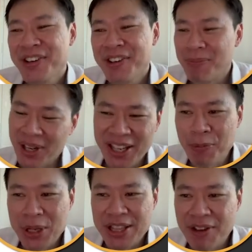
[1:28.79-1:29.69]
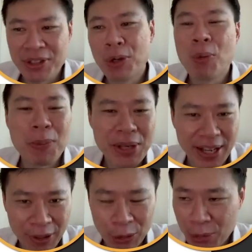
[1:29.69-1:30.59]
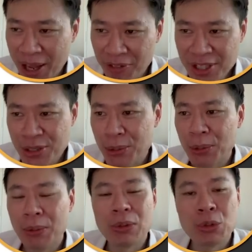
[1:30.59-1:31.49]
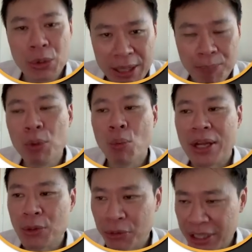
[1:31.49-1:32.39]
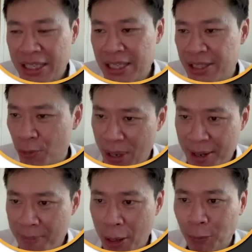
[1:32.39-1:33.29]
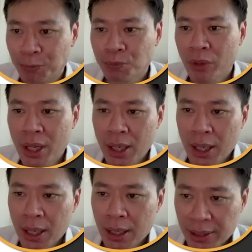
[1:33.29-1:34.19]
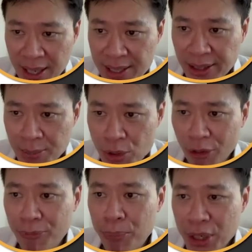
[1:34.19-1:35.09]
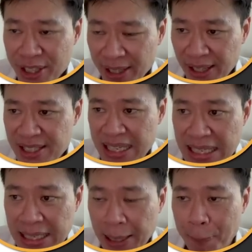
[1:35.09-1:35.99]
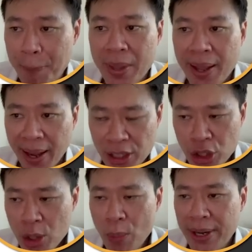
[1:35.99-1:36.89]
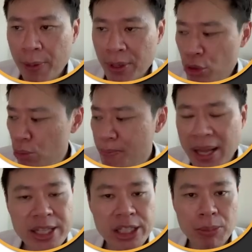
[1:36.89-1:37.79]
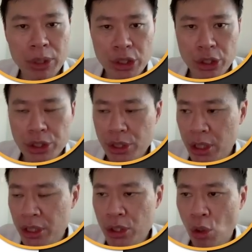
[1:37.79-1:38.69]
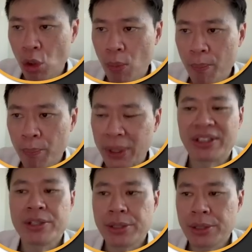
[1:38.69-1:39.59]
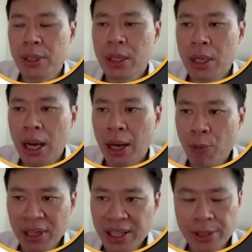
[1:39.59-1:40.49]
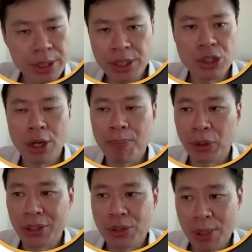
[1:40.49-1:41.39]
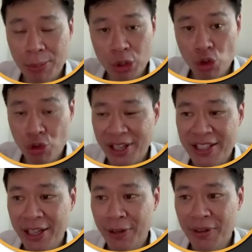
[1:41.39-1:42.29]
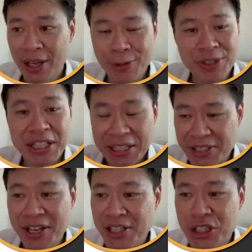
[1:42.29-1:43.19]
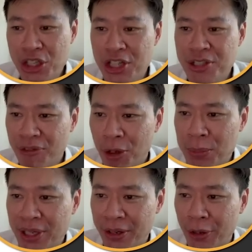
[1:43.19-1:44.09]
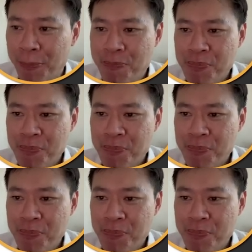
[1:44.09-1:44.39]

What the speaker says: But again, we never know when we get called to heaven, so you input what you think is the right amount. Then in terms of pre-tax income, actually when I went through many simulations in this whole practice, I realized this is not important. So I'm going to strike it out and you see it doesn't actually change the formula at all.